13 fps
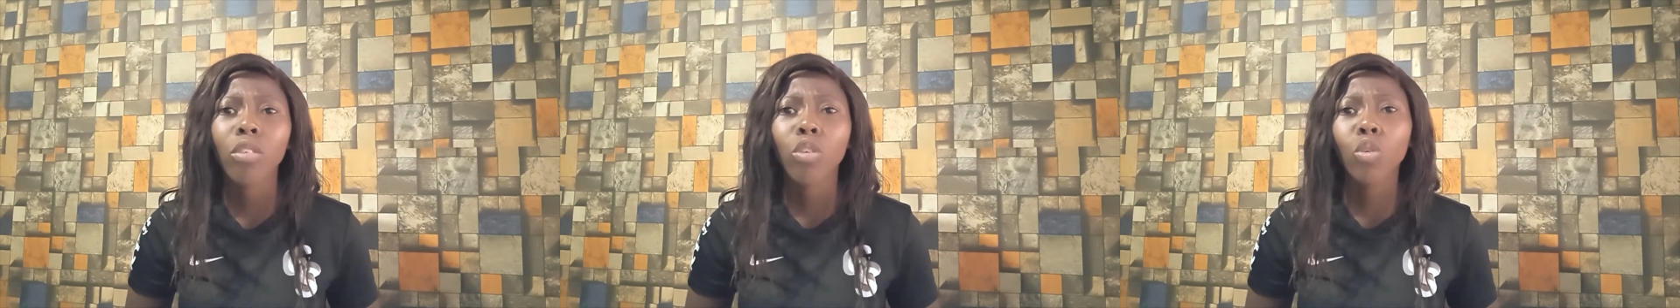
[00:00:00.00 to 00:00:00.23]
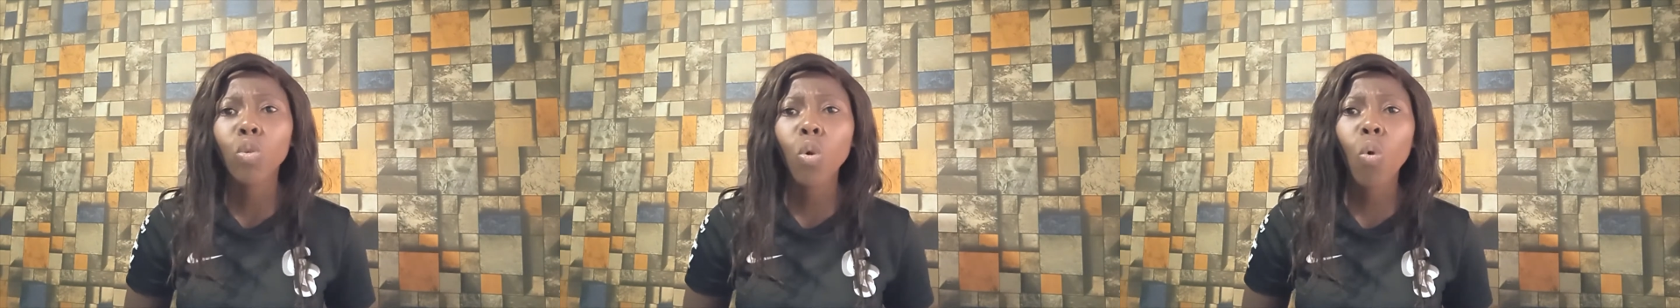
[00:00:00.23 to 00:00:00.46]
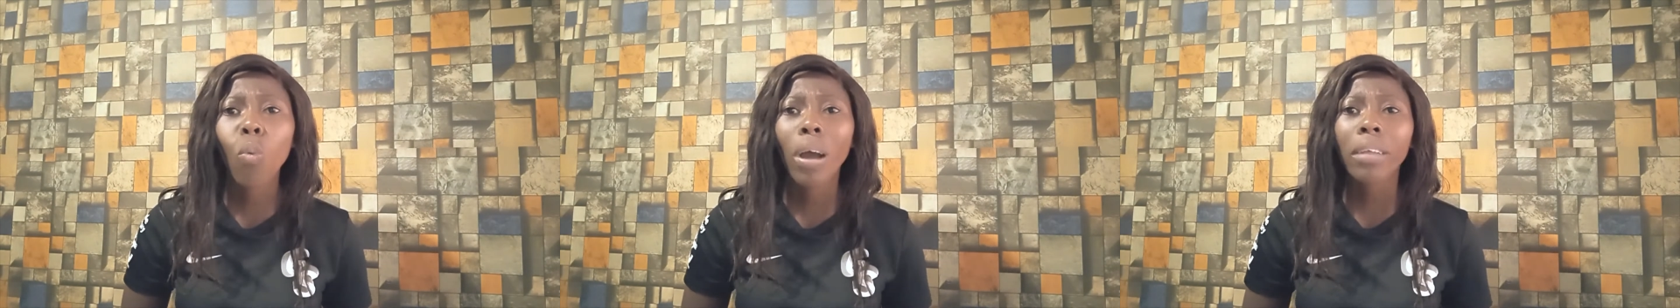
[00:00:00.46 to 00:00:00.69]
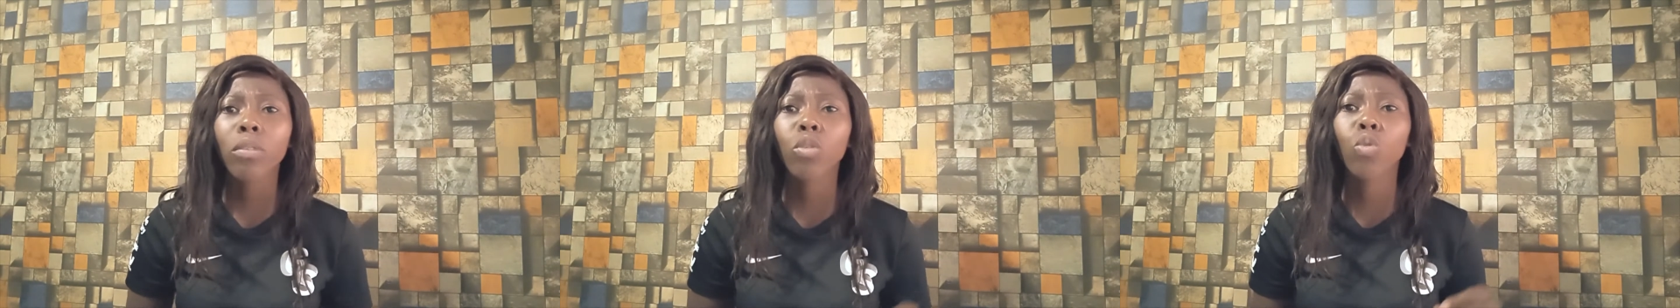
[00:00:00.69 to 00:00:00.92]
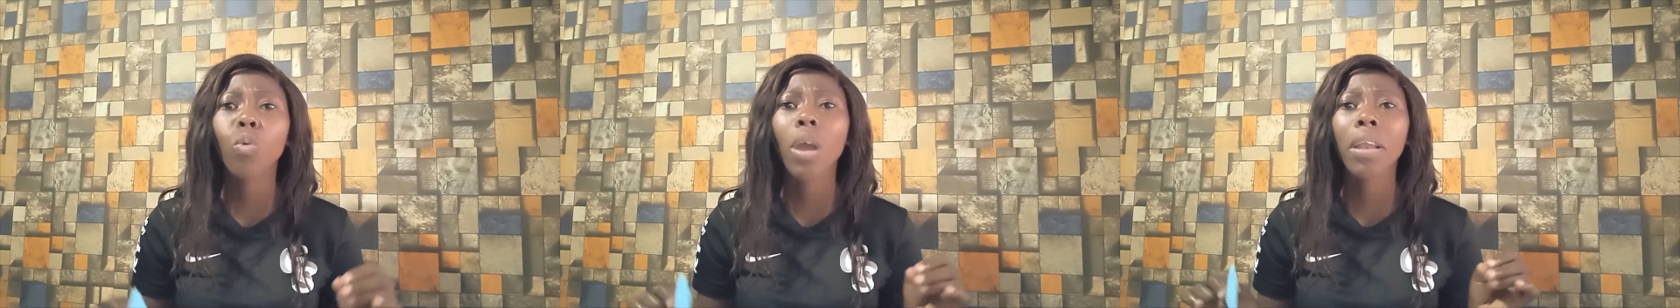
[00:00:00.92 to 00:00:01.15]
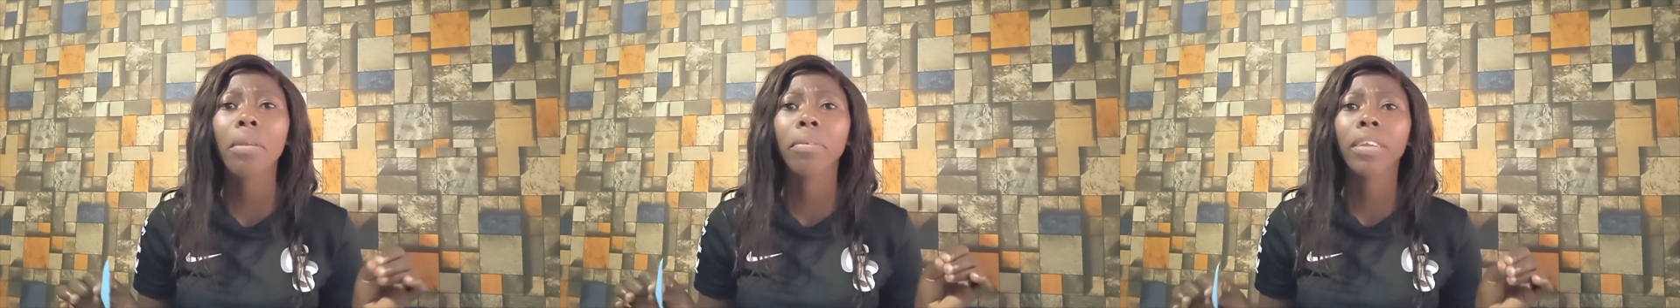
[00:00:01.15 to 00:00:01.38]
You know, once you go
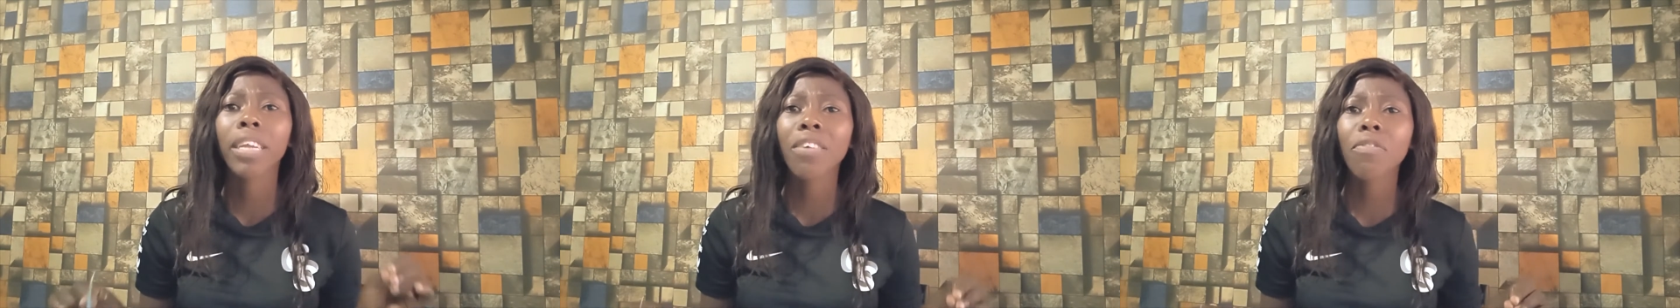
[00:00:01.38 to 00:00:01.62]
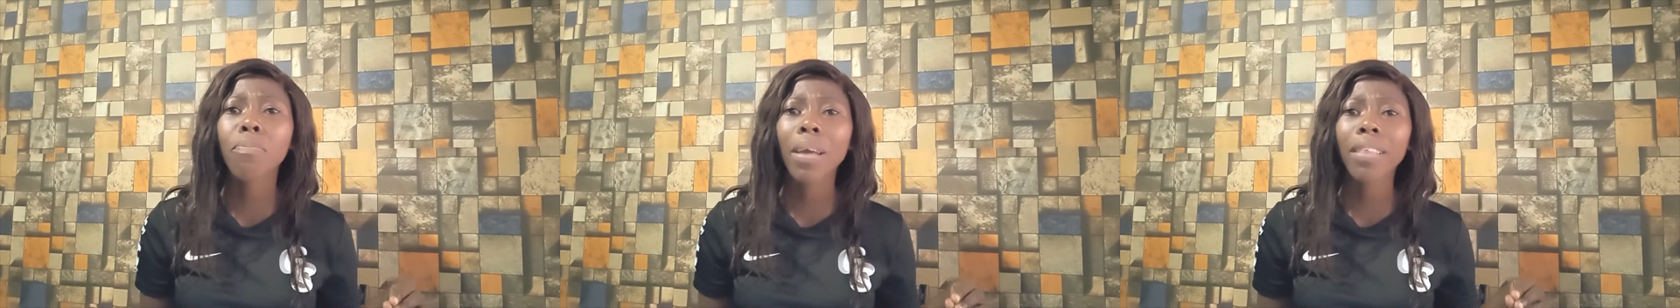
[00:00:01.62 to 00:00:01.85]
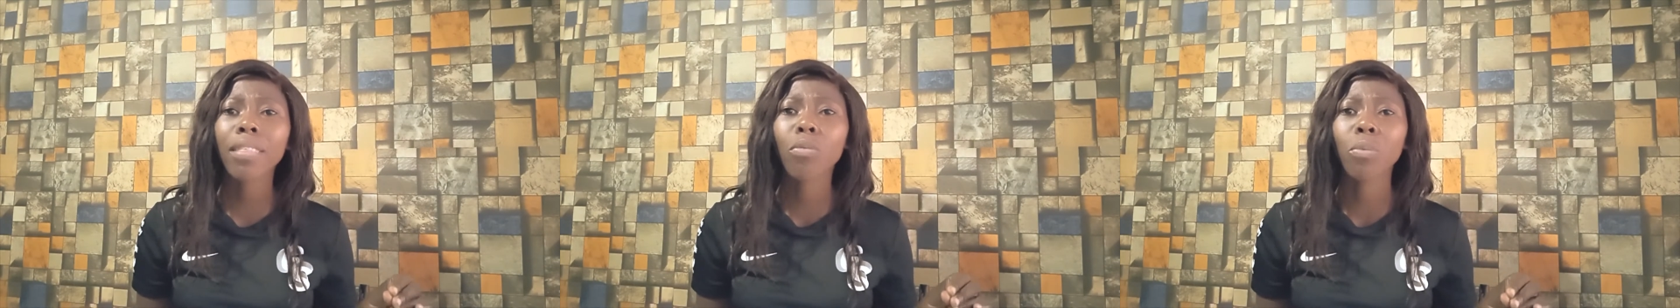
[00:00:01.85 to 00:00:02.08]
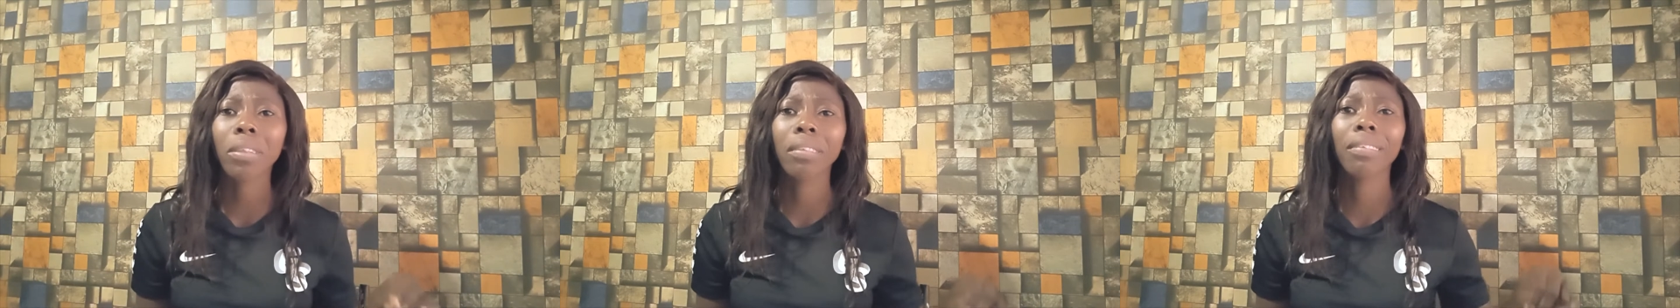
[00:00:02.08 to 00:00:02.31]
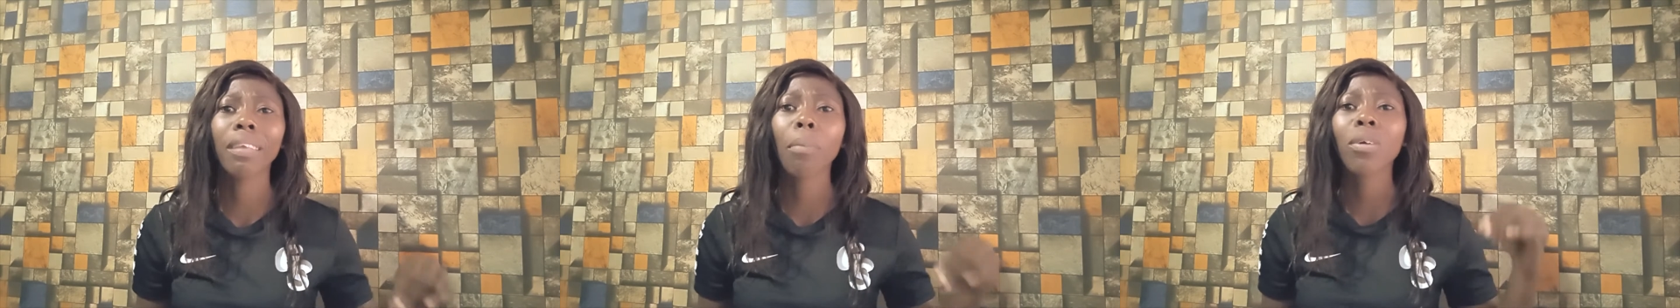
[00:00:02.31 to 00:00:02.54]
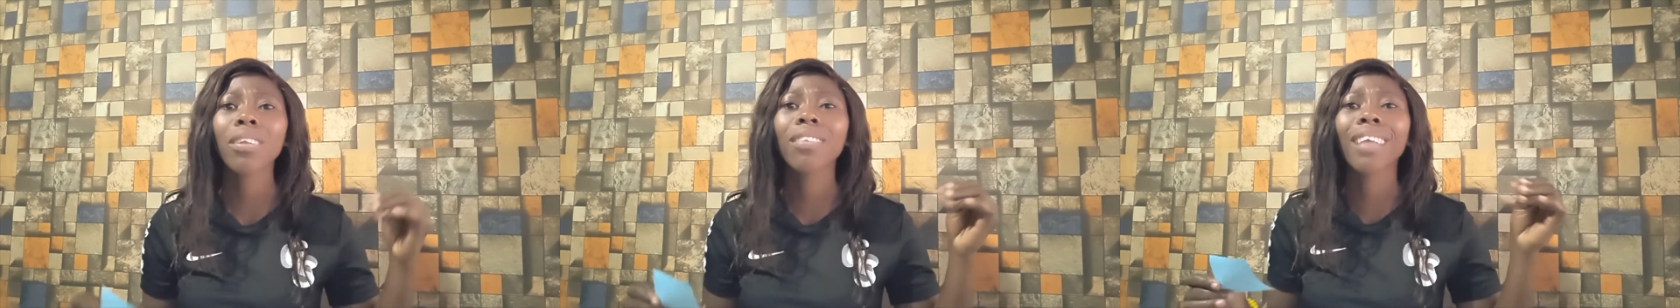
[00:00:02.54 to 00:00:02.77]
and give birth with
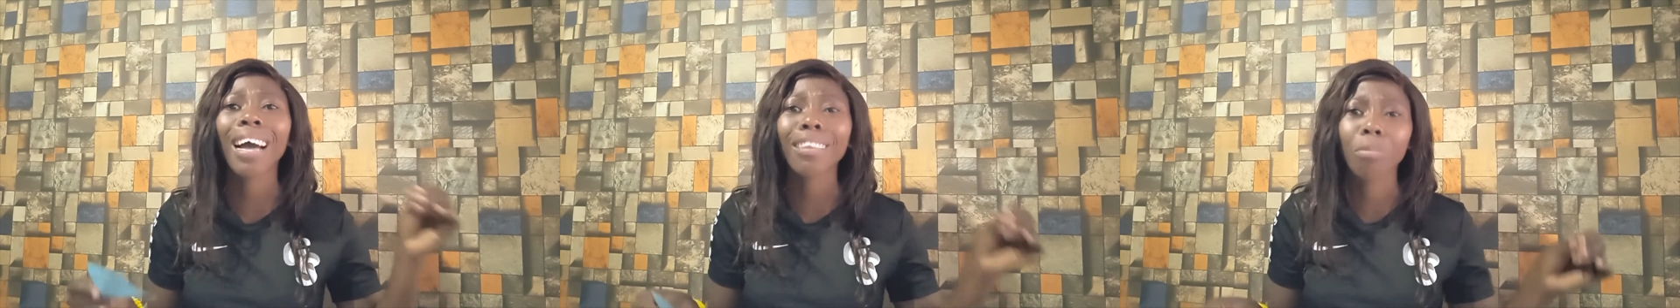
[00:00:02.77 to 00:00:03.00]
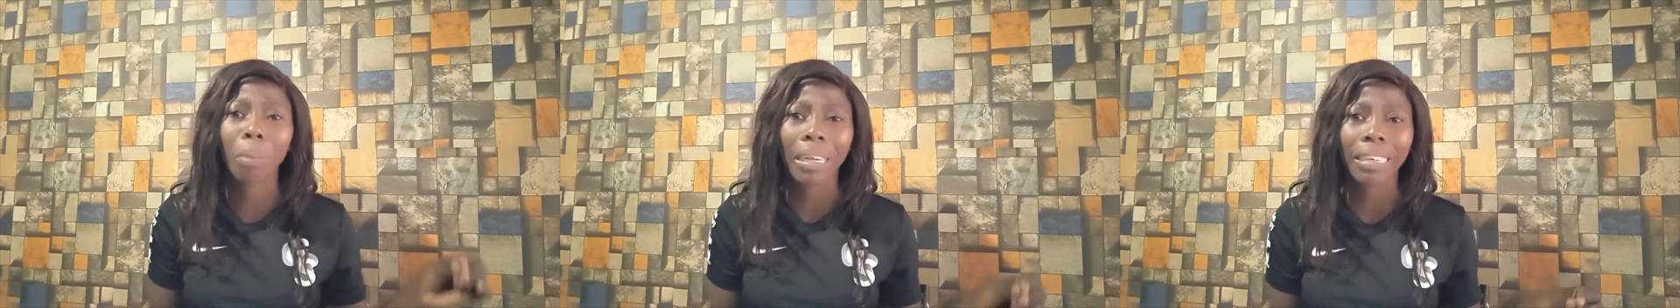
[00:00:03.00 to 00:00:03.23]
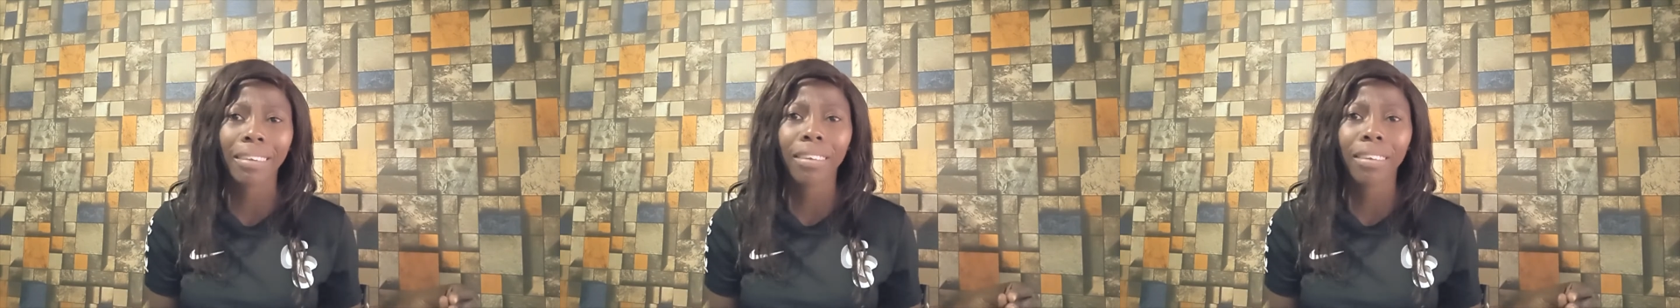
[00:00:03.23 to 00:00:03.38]
somebody's husband,